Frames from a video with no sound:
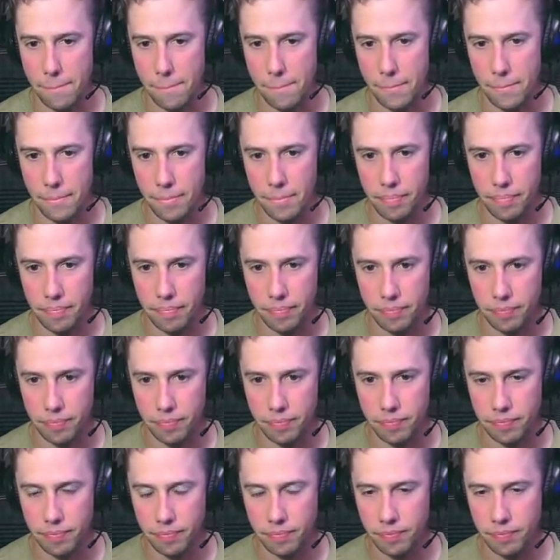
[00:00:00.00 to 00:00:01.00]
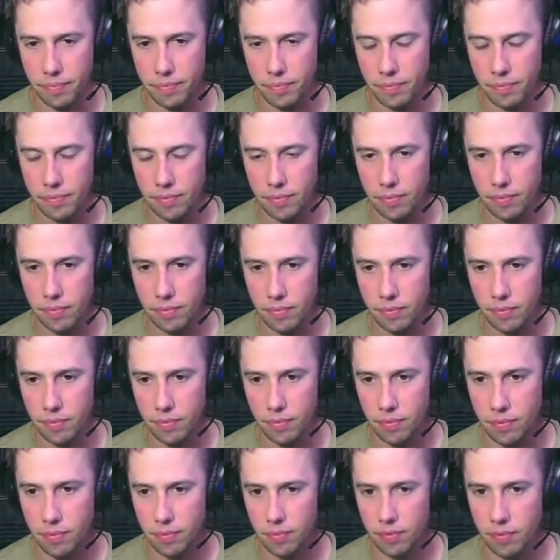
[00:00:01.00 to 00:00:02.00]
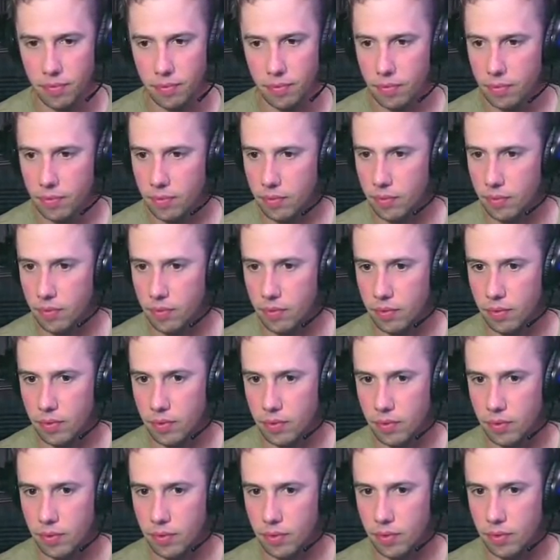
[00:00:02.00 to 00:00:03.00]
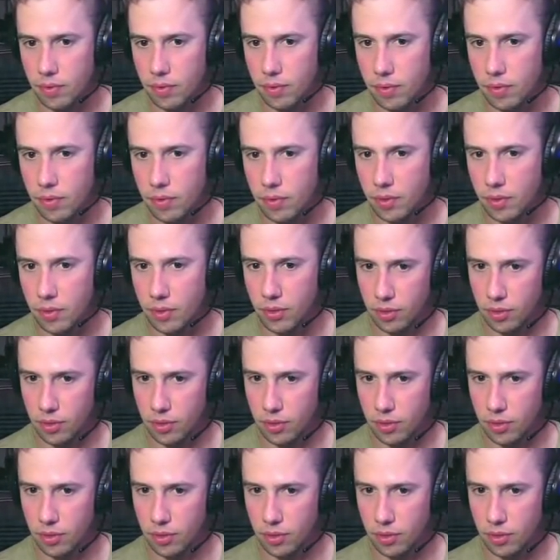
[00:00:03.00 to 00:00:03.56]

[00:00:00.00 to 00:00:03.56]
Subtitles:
[no speech]